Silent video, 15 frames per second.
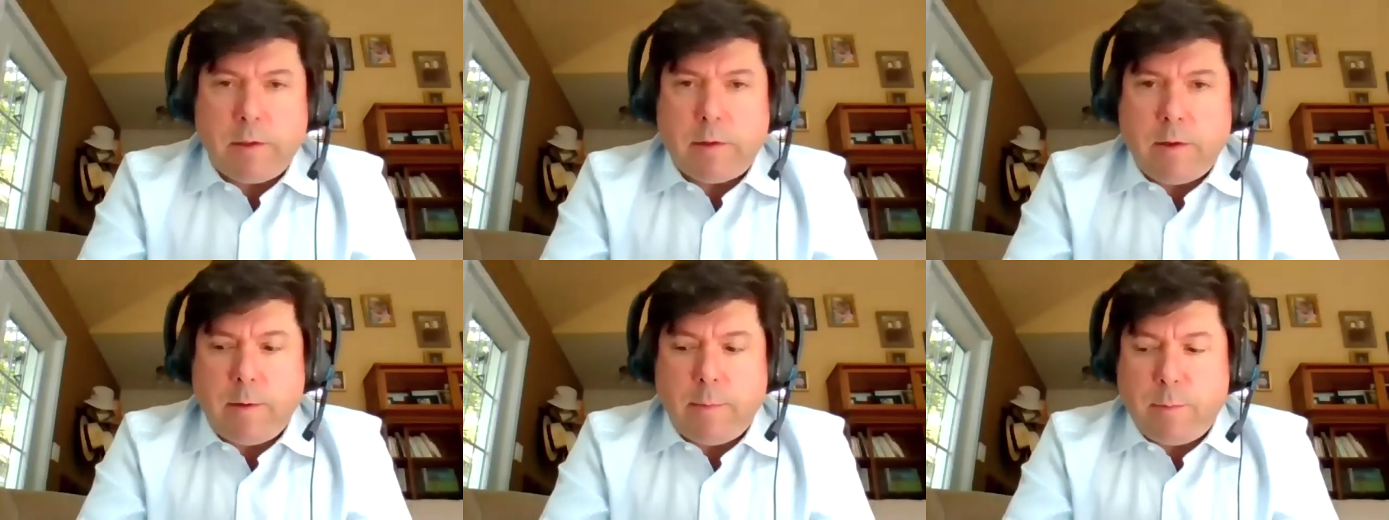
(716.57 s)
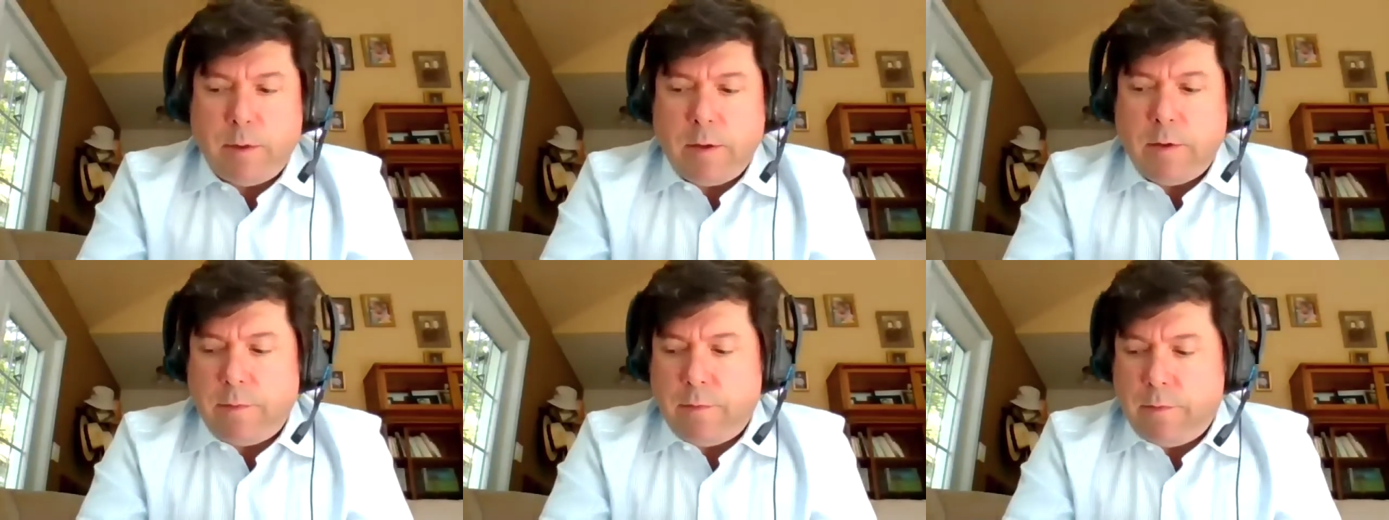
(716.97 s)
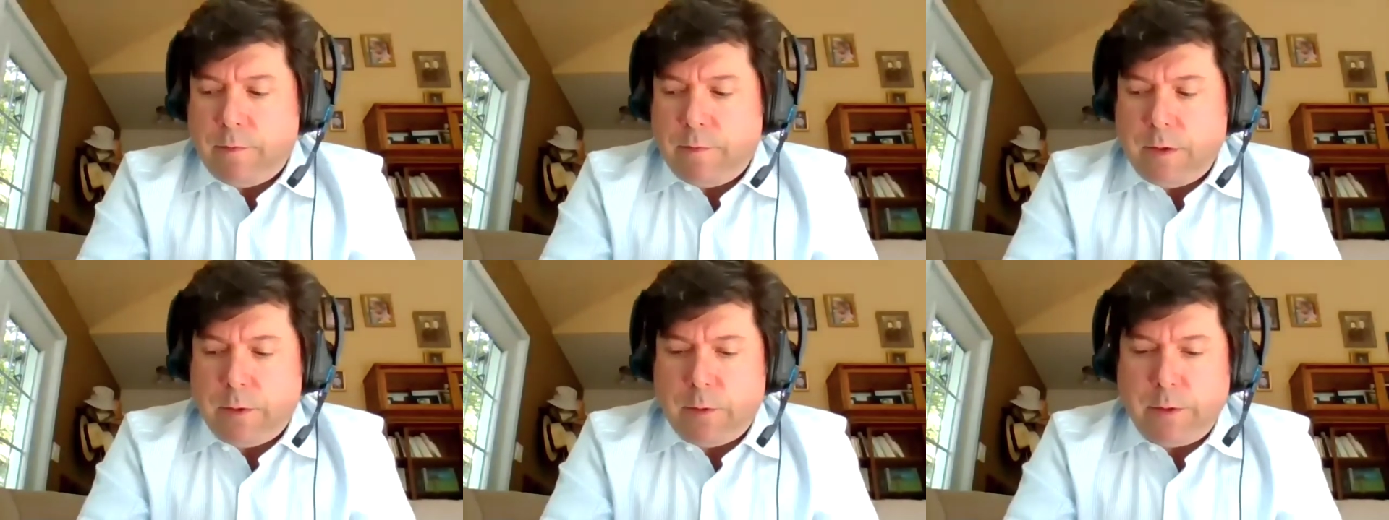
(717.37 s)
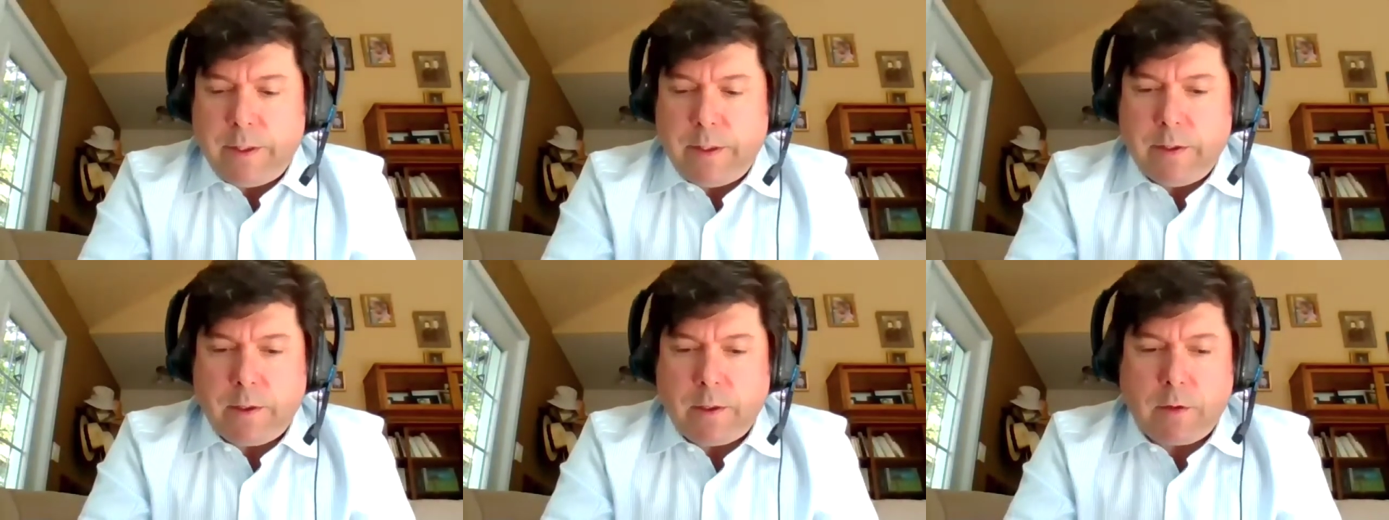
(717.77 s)
Tom
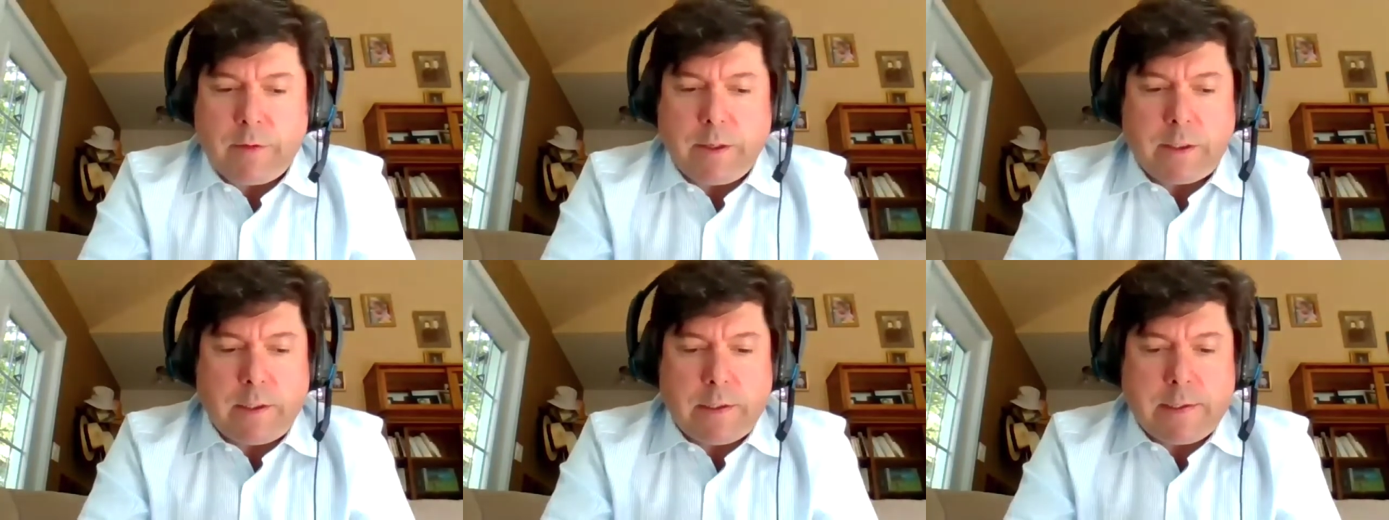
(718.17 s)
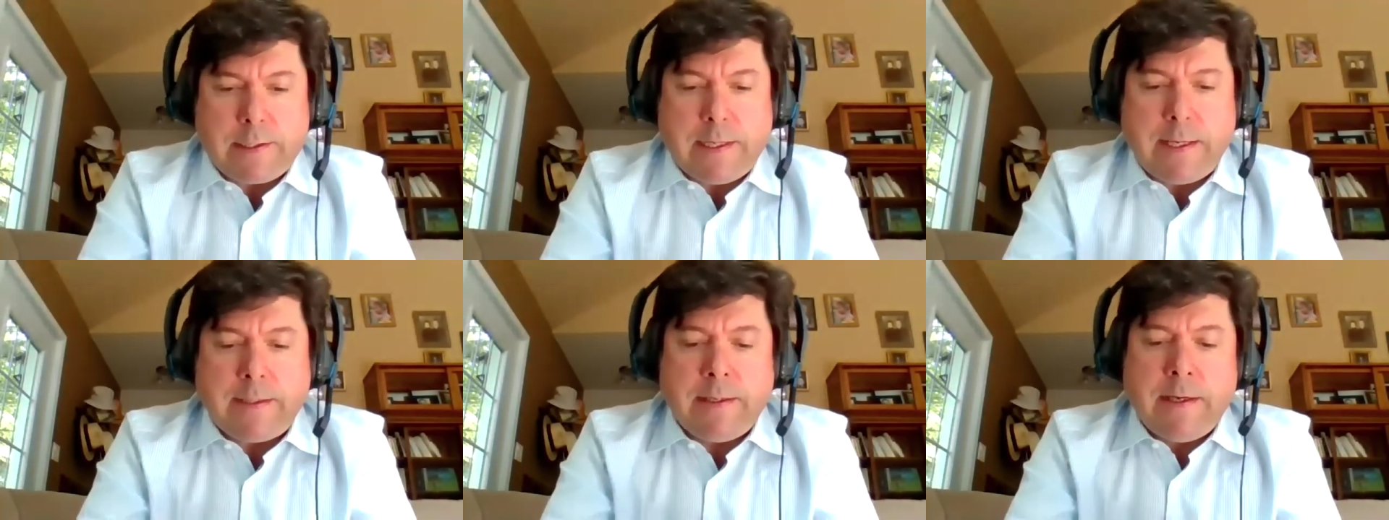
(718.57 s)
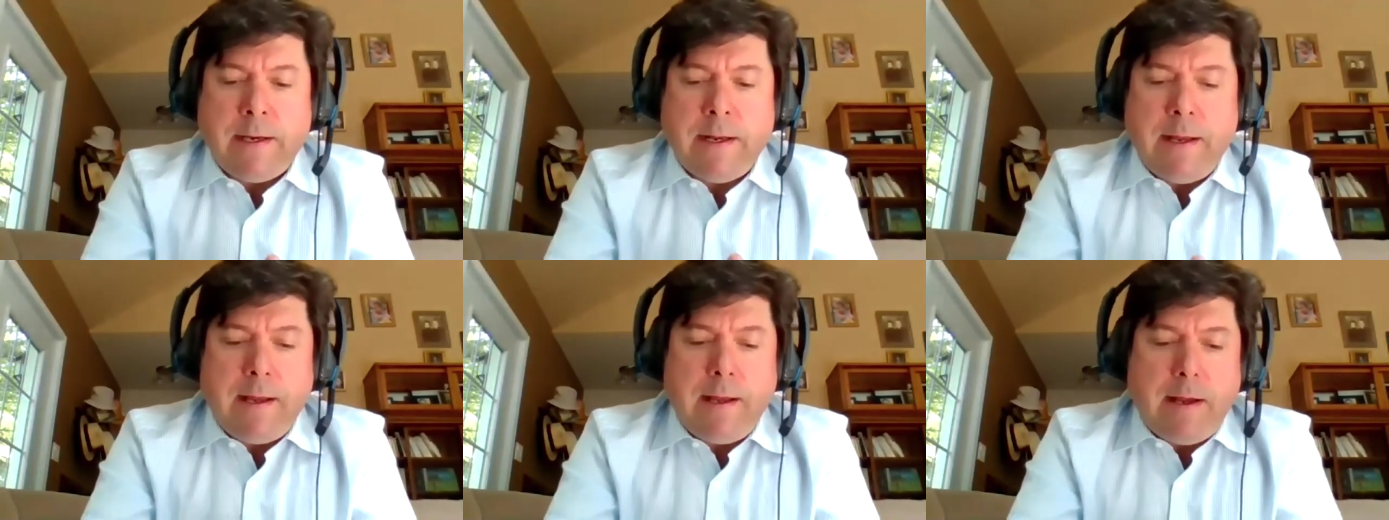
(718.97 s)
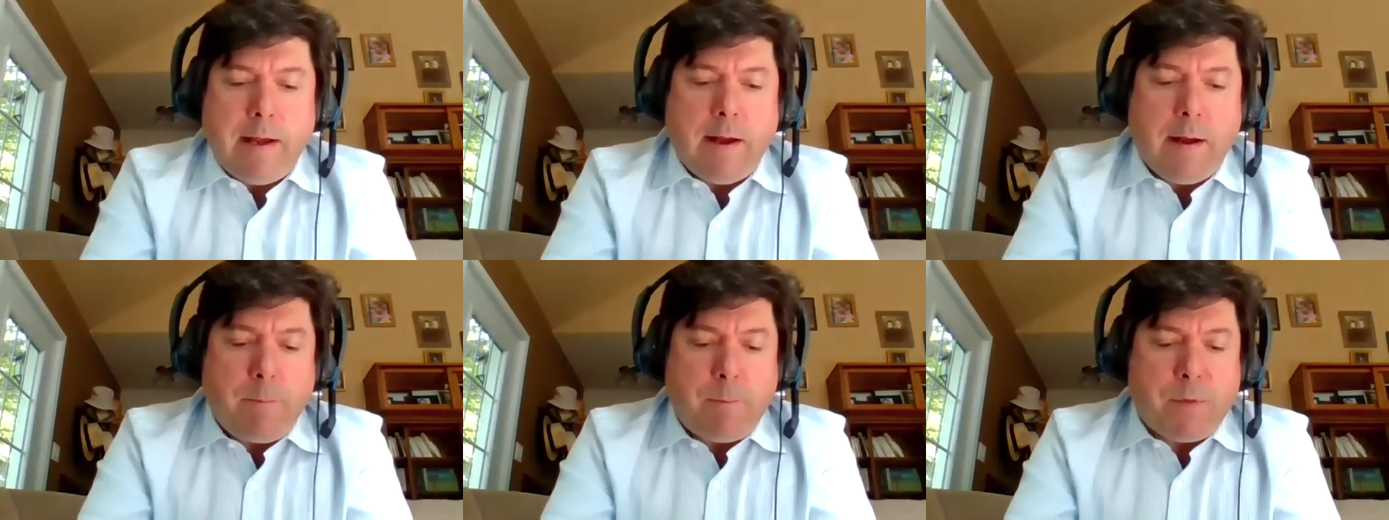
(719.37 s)
very correctly said.
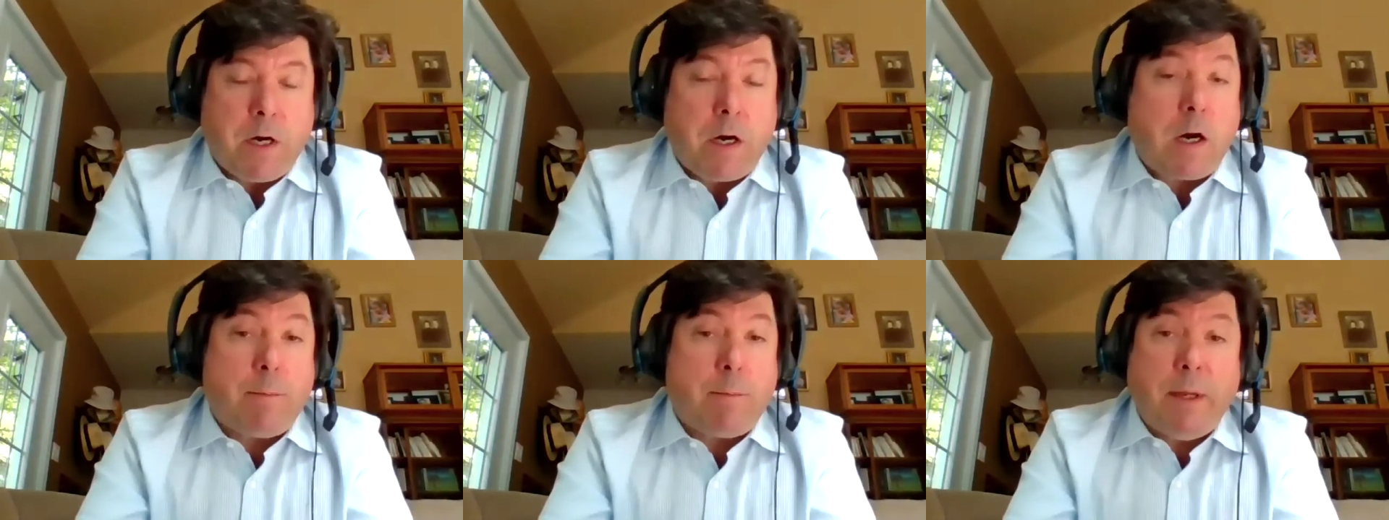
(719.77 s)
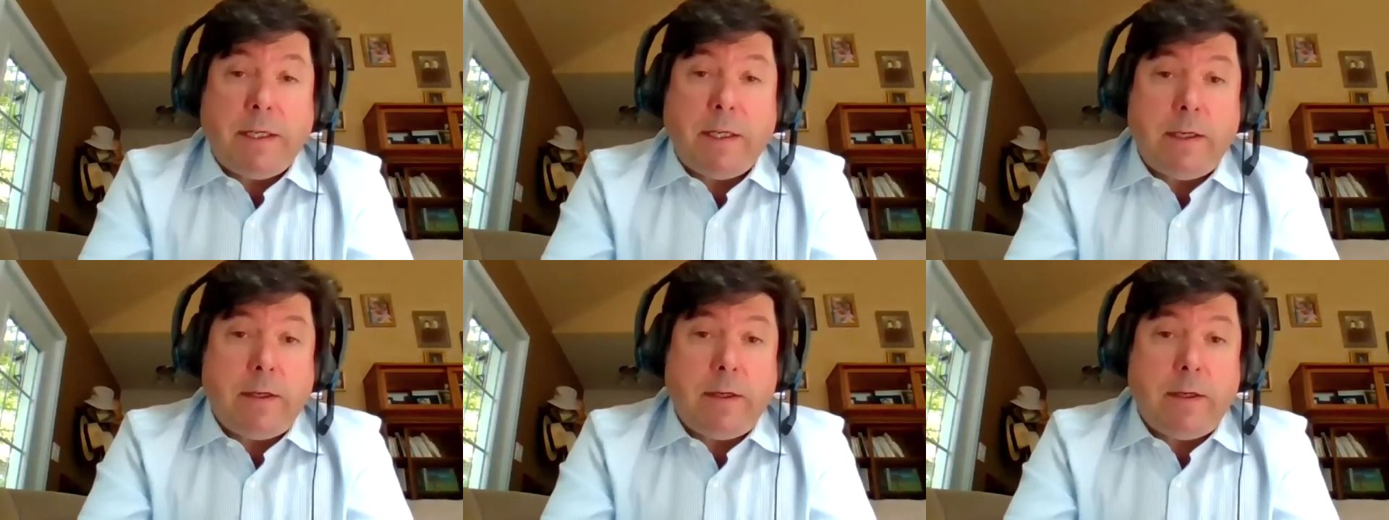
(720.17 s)
There are many